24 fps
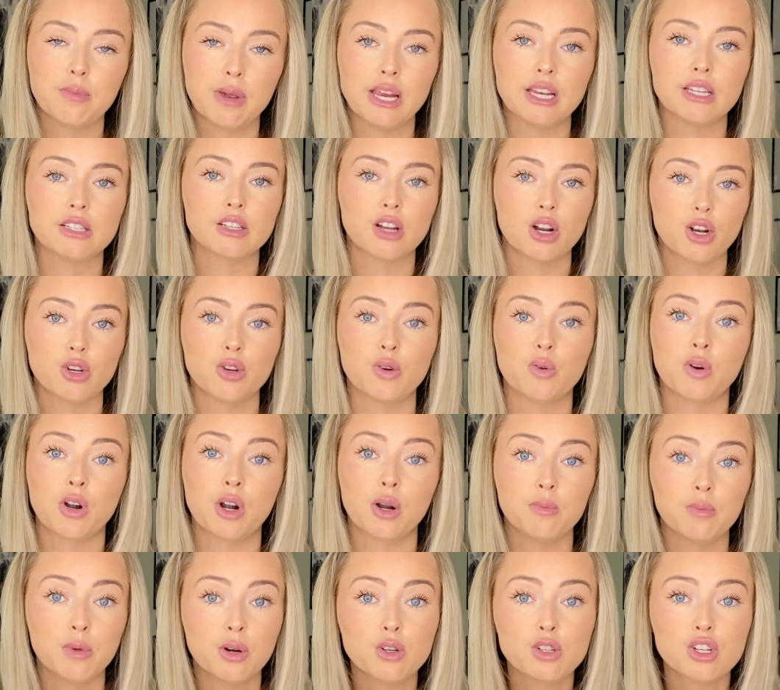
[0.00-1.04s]
based on your
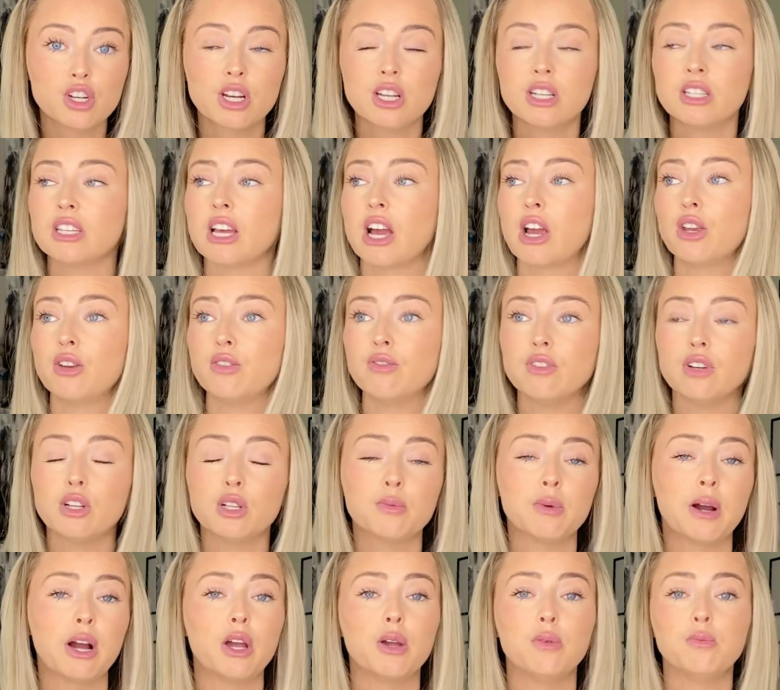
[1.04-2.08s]
emotions, how you feel
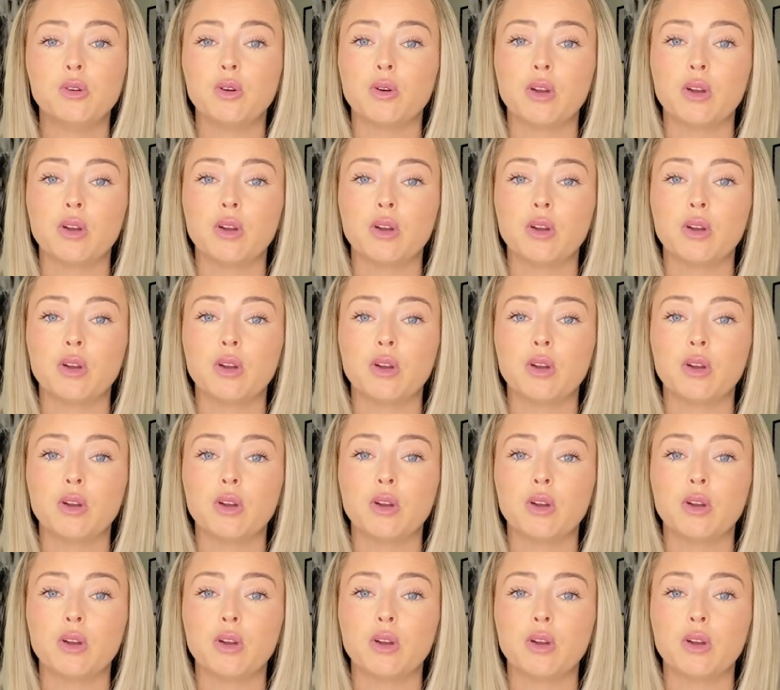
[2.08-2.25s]
about him.